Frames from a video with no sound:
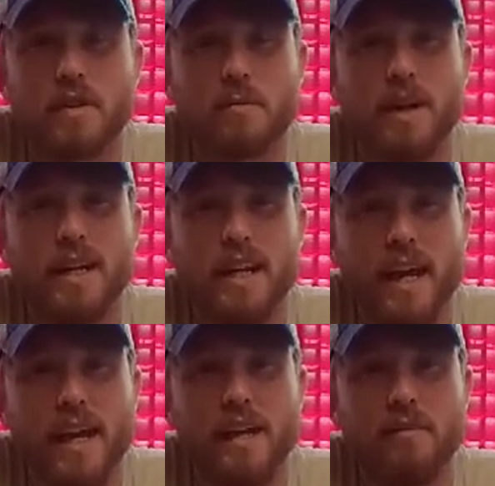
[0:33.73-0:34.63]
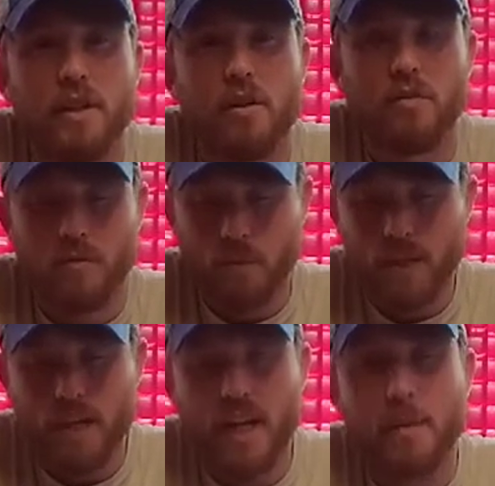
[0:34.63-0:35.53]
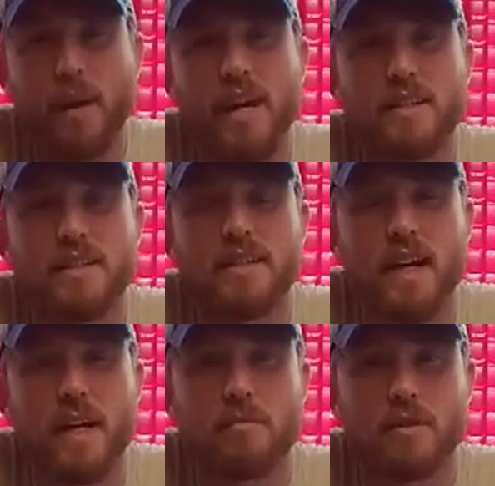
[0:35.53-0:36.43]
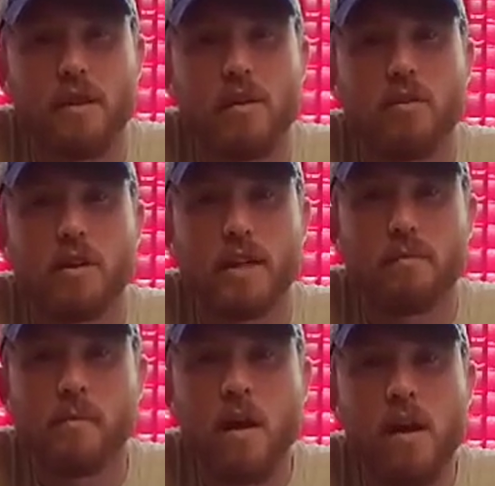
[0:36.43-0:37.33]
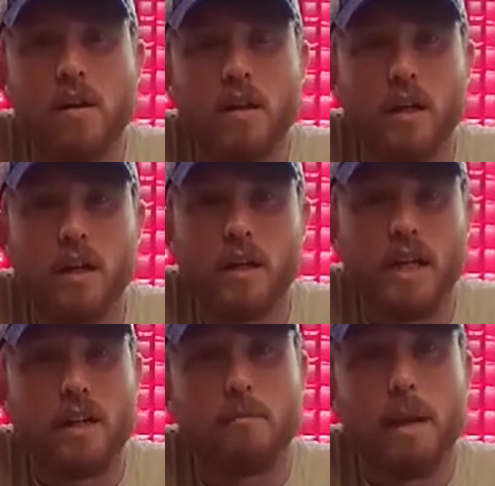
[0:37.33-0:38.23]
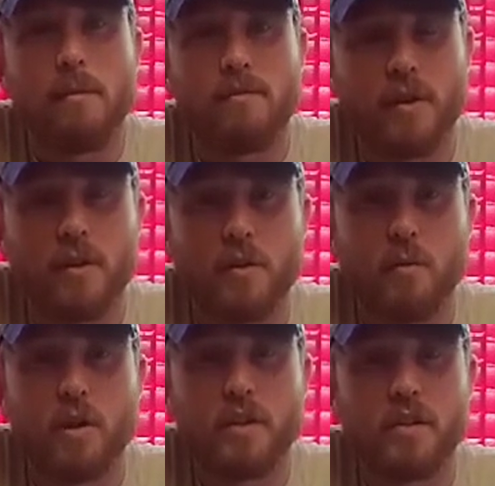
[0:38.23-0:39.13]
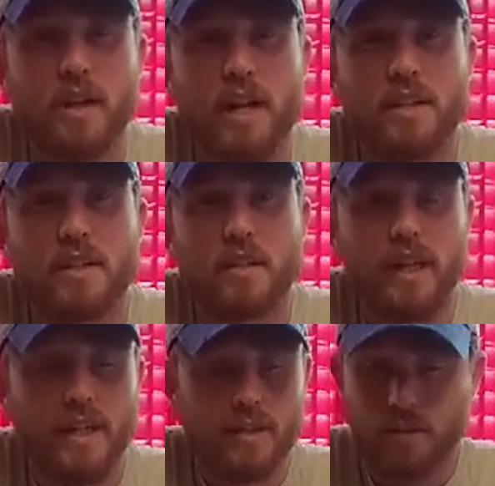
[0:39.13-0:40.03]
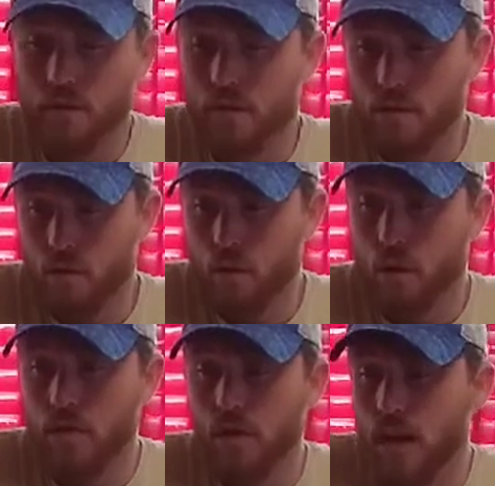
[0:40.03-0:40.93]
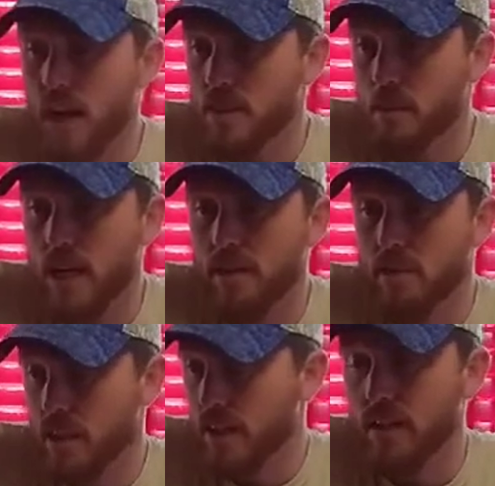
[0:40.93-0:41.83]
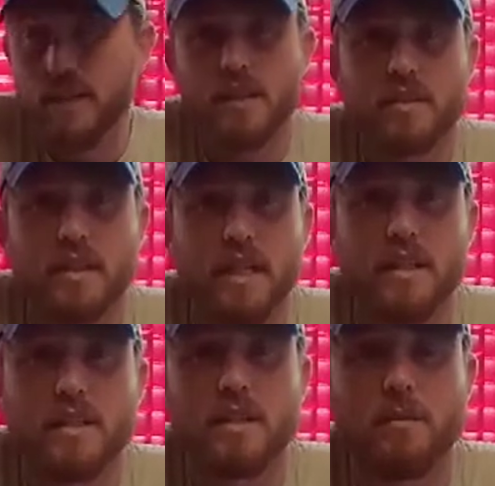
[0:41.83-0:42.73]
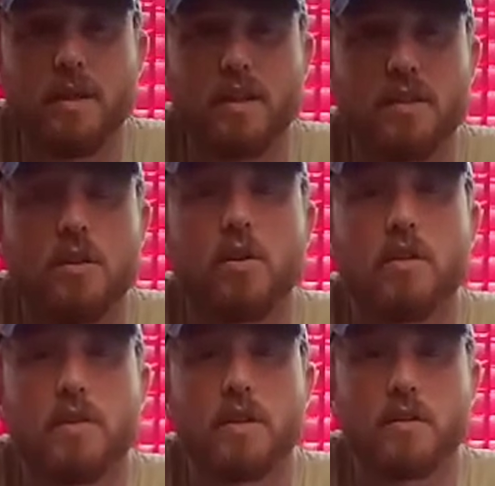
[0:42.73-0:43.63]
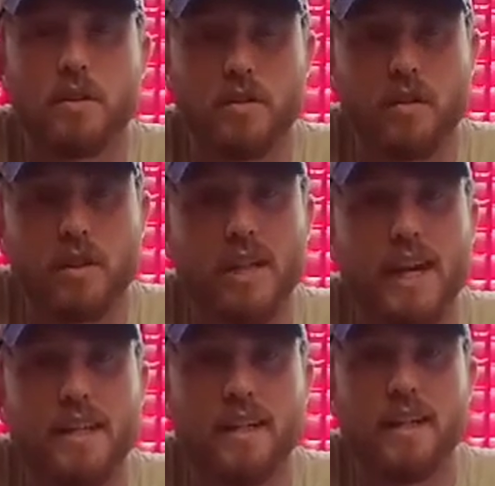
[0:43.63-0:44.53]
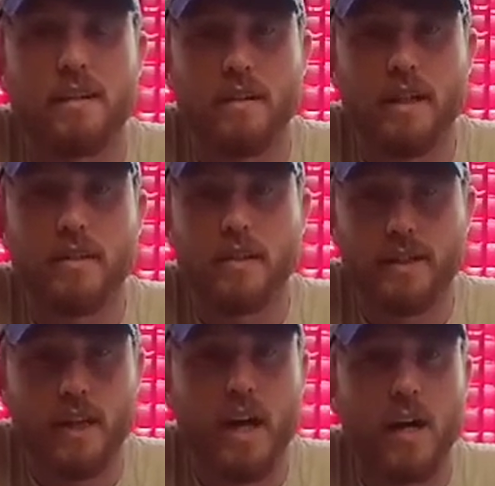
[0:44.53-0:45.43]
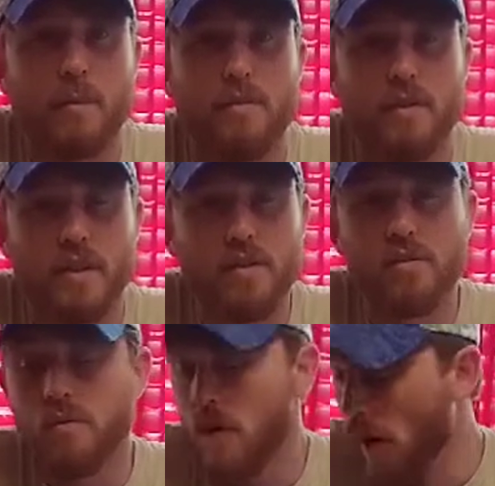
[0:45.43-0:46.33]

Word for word: for somebody to have, you know, for me to kind of pass these items along and uh, kind of maybe further one of your guys' collections, or one of you guys might even get this, and this could be the start of your, your collecting and, and, and the hobby for you.